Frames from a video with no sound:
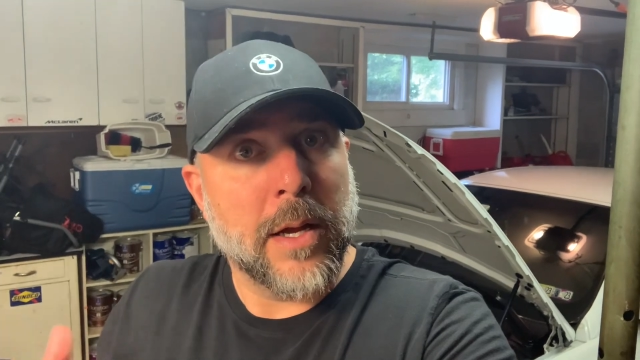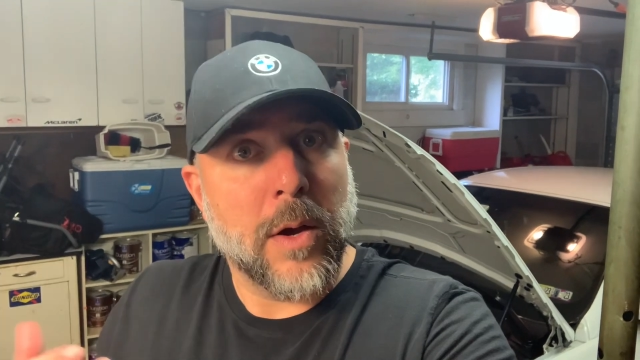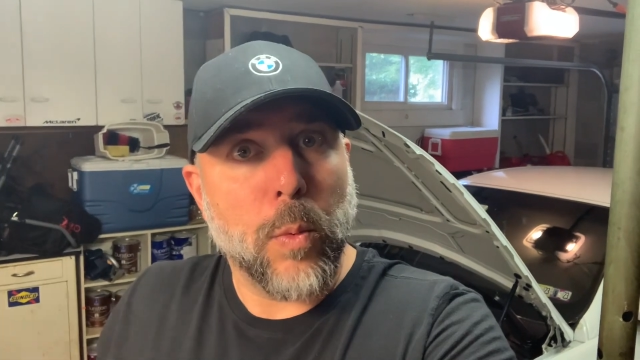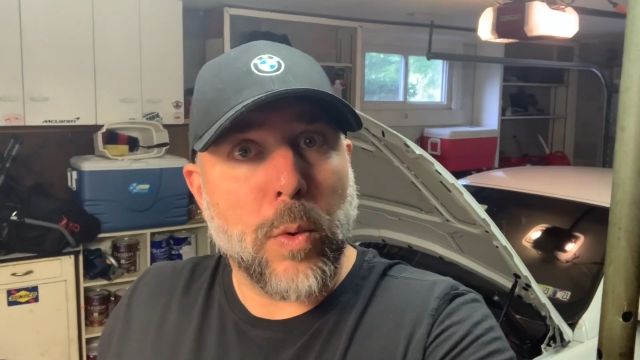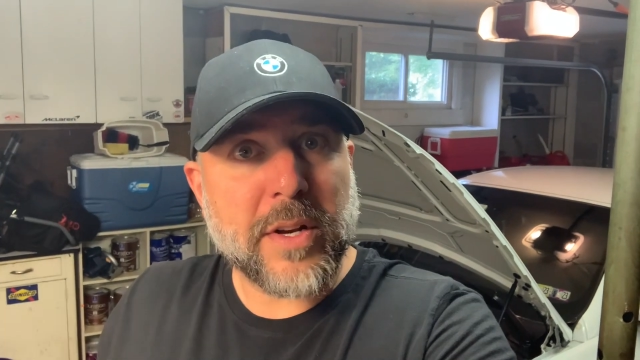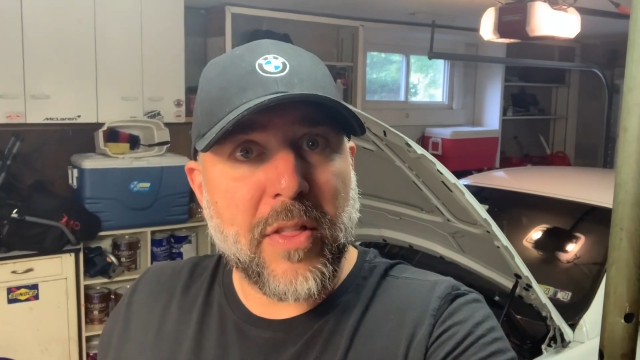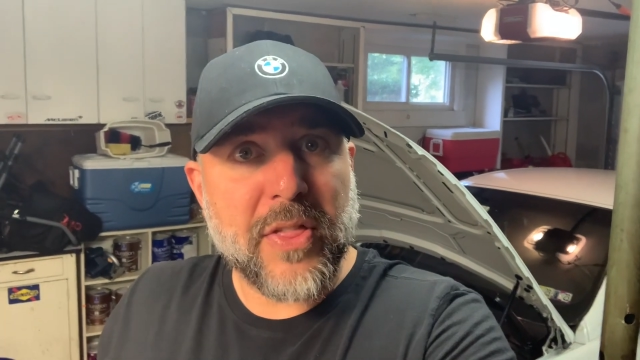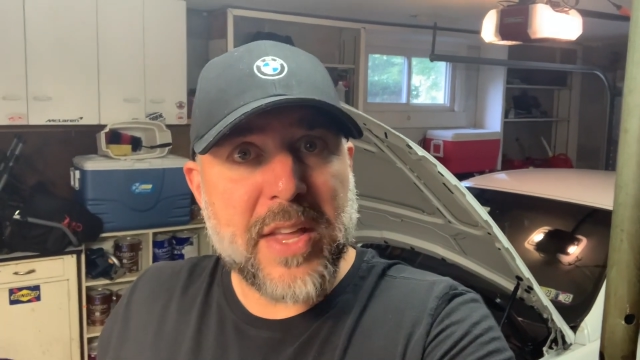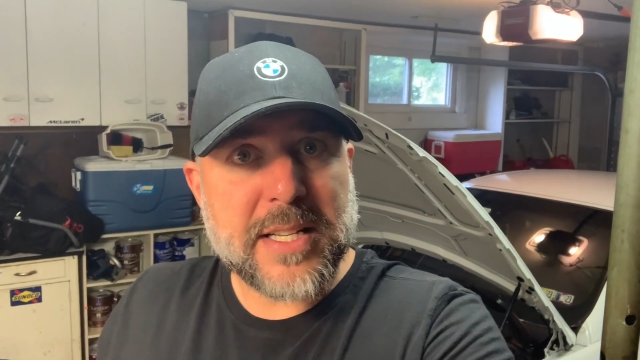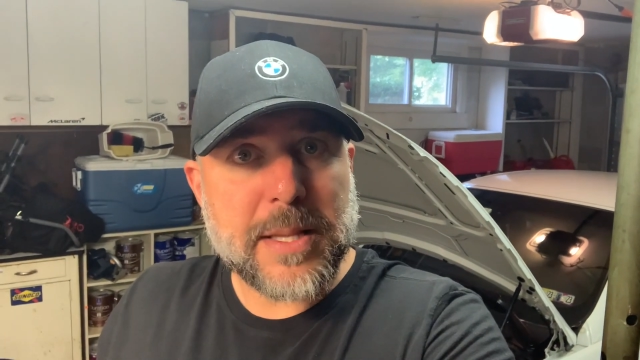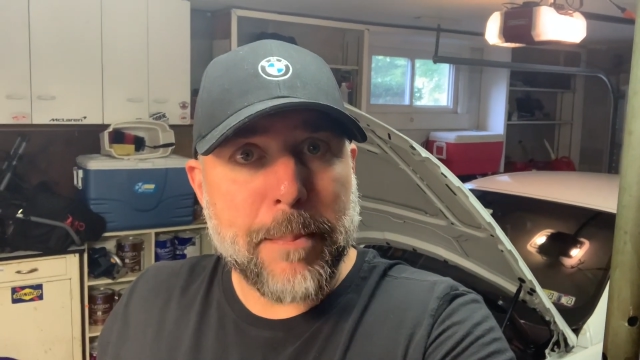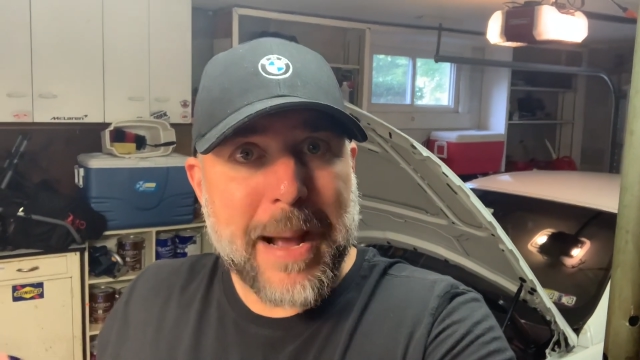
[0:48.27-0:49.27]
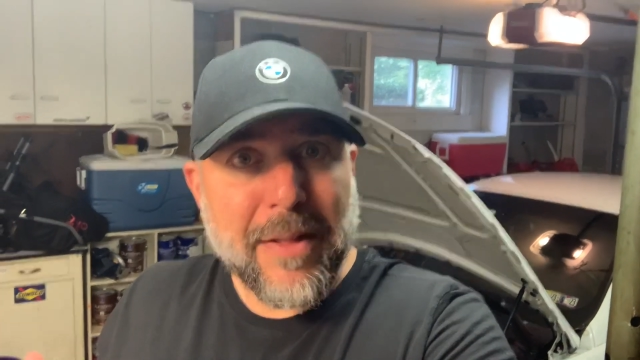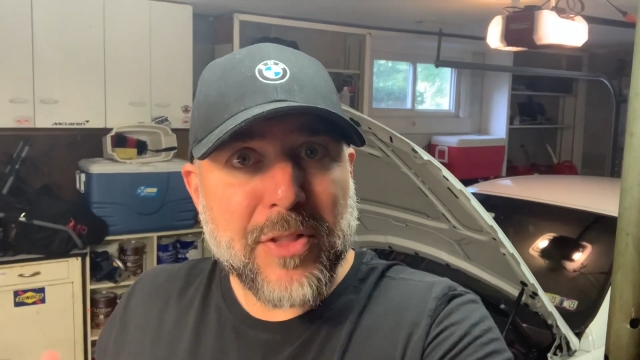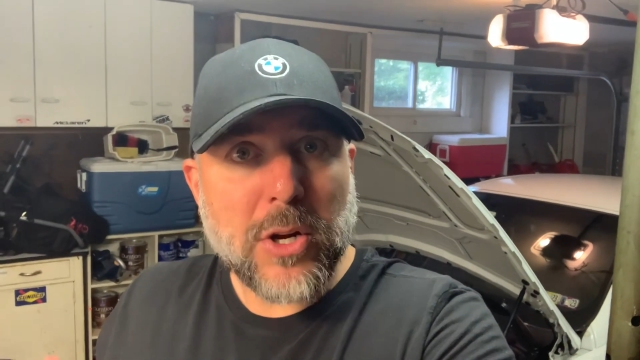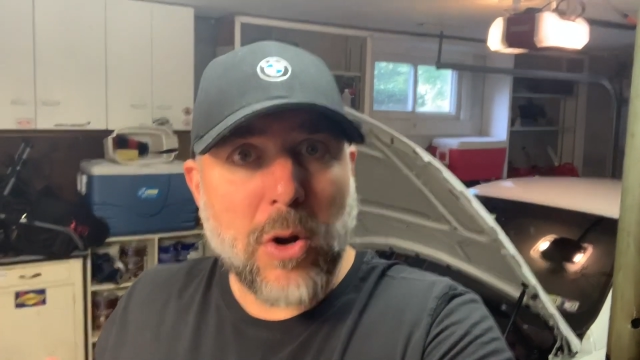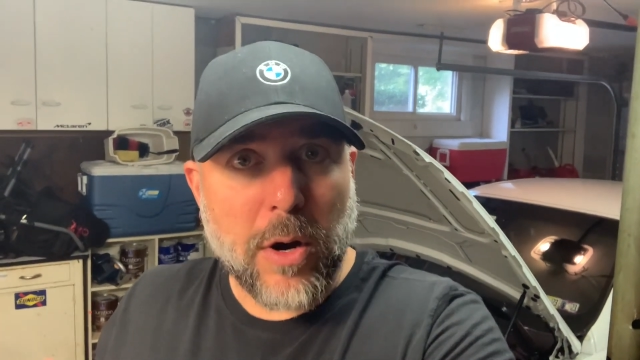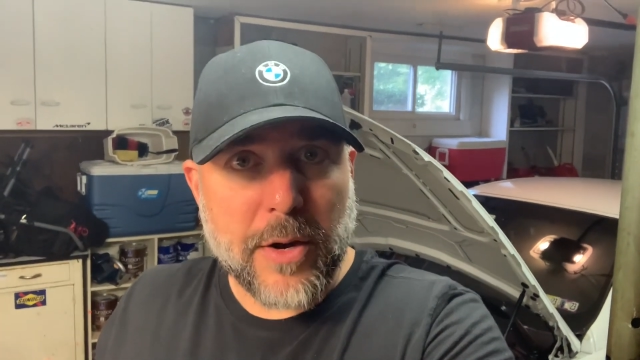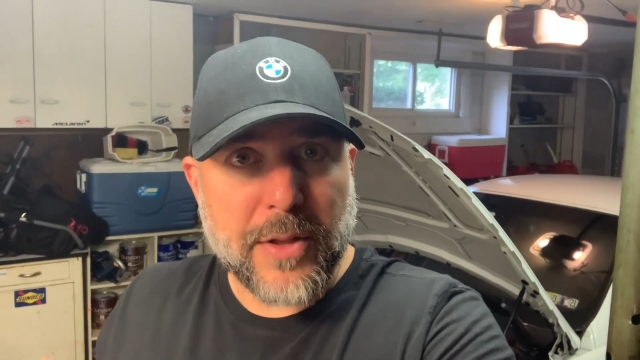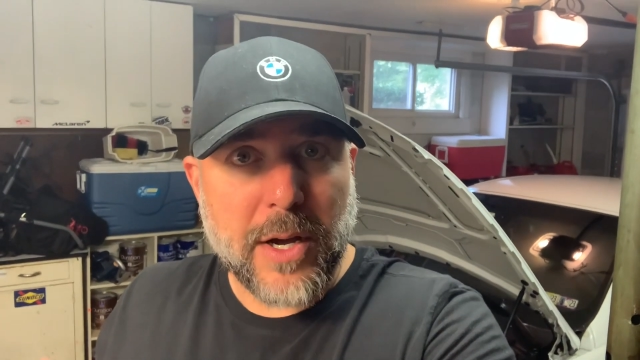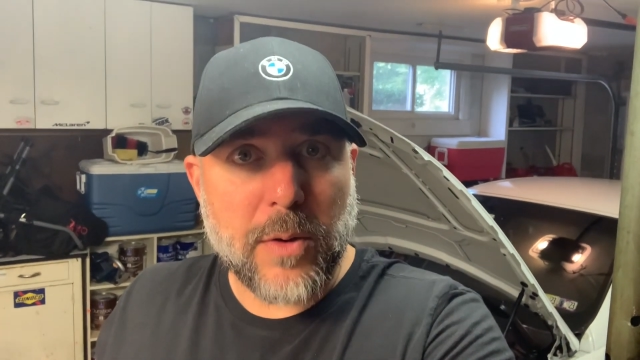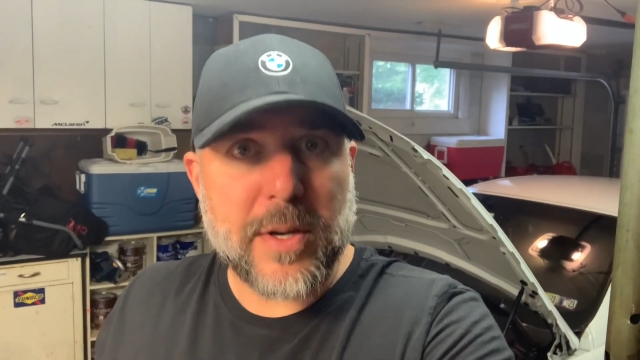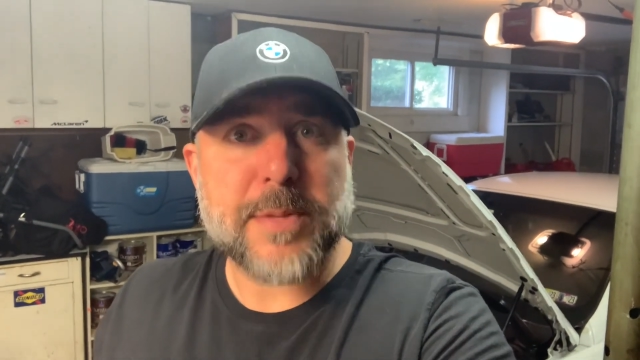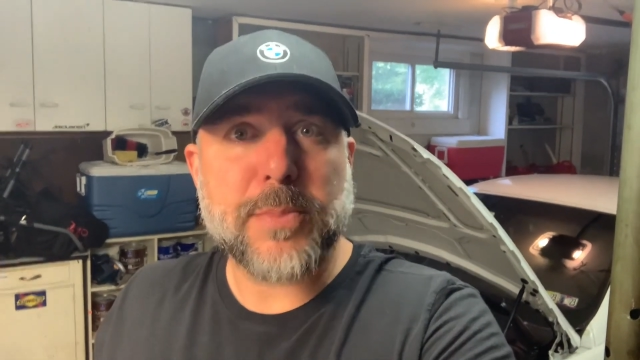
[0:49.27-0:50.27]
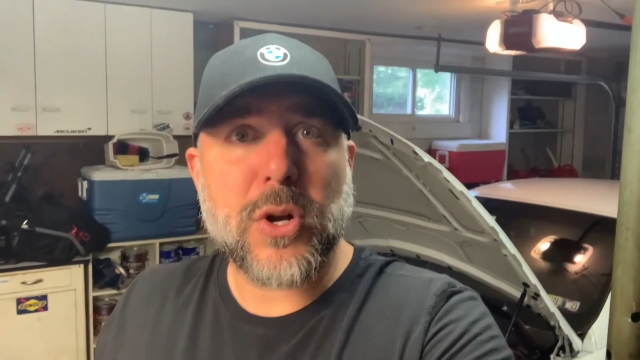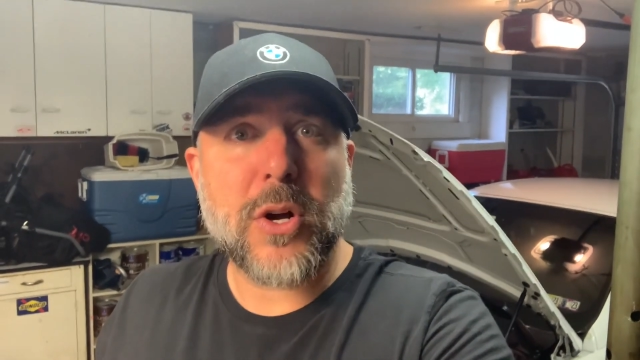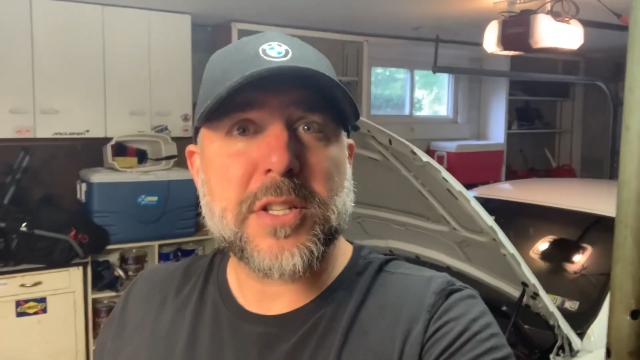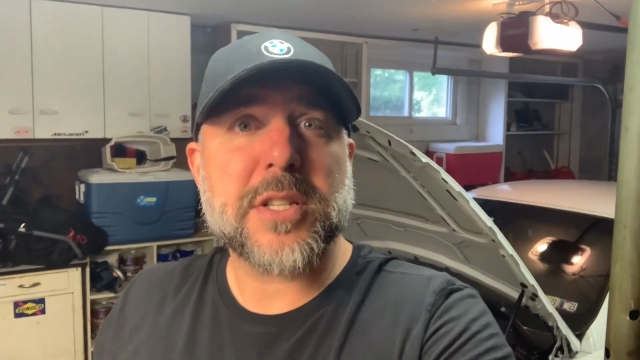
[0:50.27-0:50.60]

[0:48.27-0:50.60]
one of the things about the car though is because